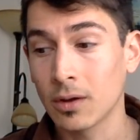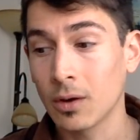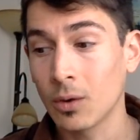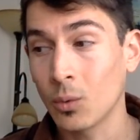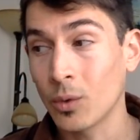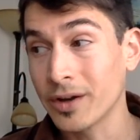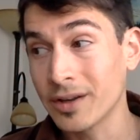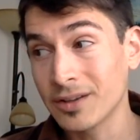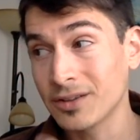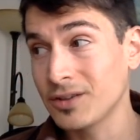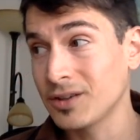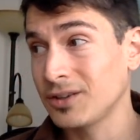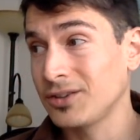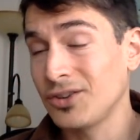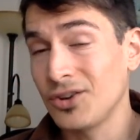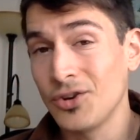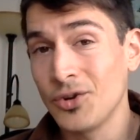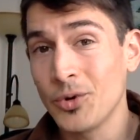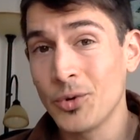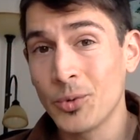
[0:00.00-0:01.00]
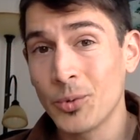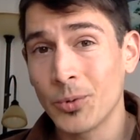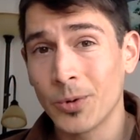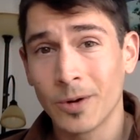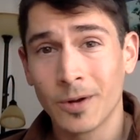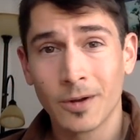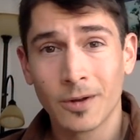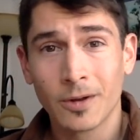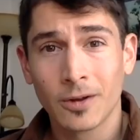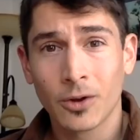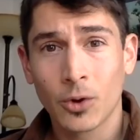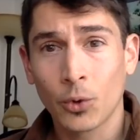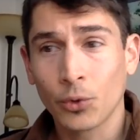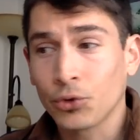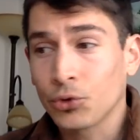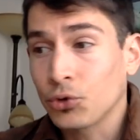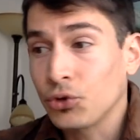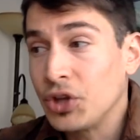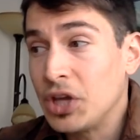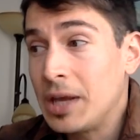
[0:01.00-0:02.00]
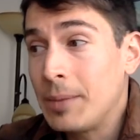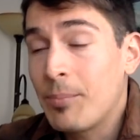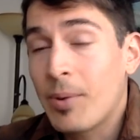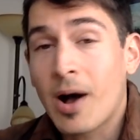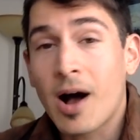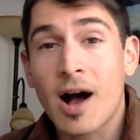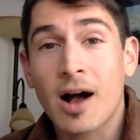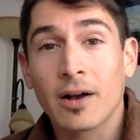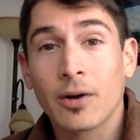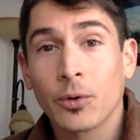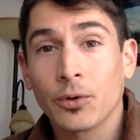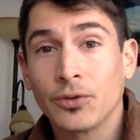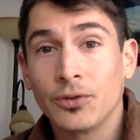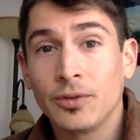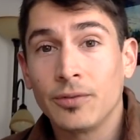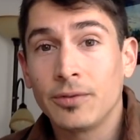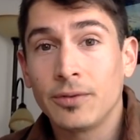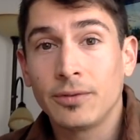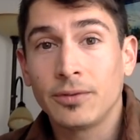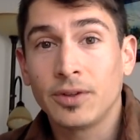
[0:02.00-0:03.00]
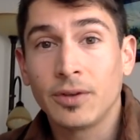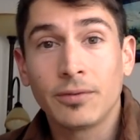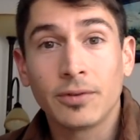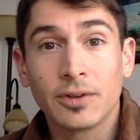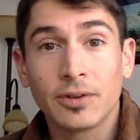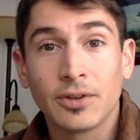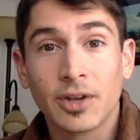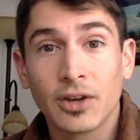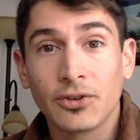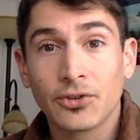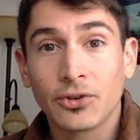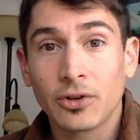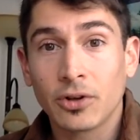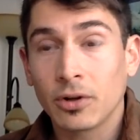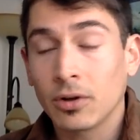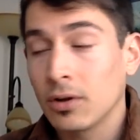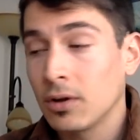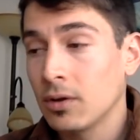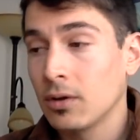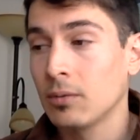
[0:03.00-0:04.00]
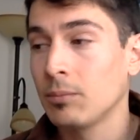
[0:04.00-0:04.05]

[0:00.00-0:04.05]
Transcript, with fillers: what is this new cultural epoch or civ civilizational